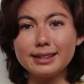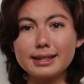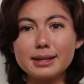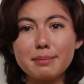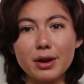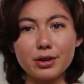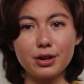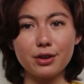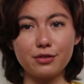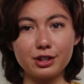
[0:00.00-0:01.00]
It doesn't matter
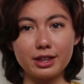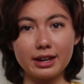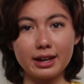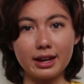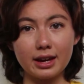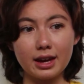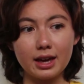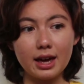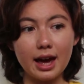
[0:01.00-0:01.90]
if you're thinking,